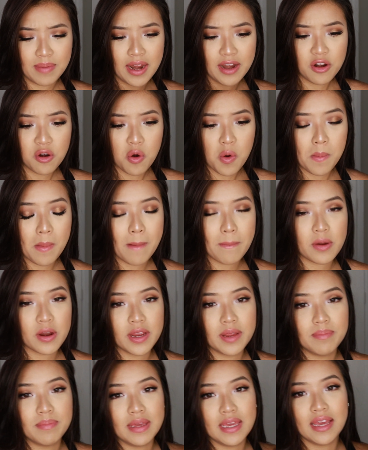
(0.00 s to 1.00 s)
But I don't remember
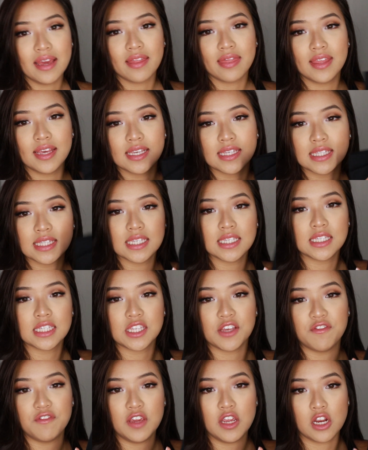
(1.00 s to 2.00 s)
it being this
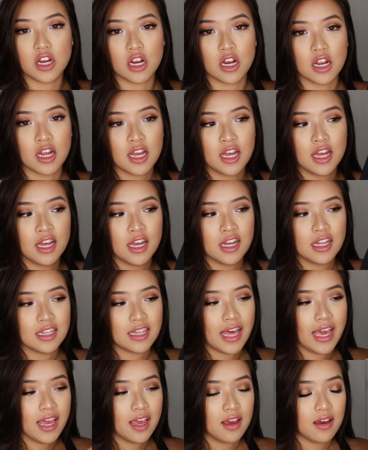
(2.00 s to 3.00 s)
severe,
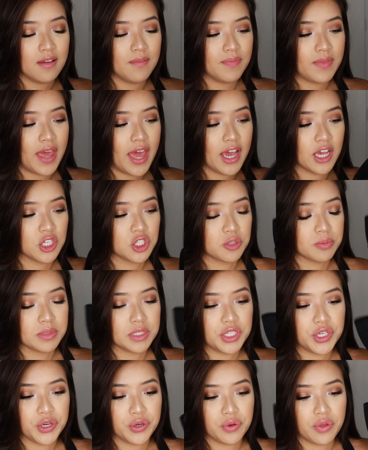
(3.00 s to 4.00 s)
like the extra
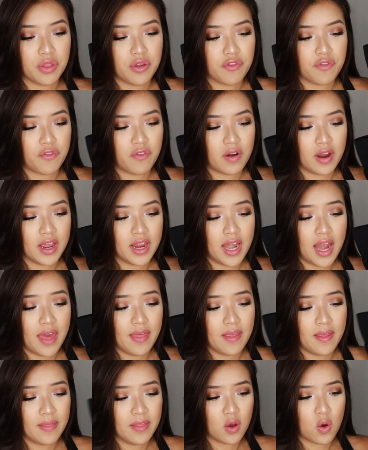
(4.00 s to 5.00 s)
material in the front
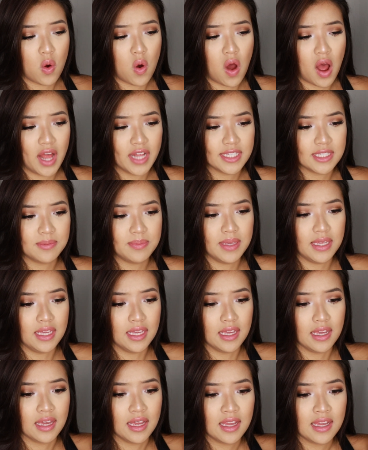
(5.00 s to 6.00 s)
and then the quads
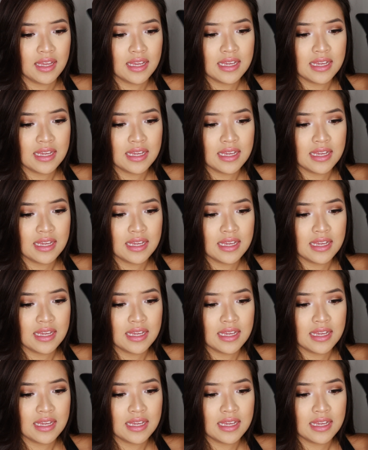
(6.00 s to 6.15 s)
being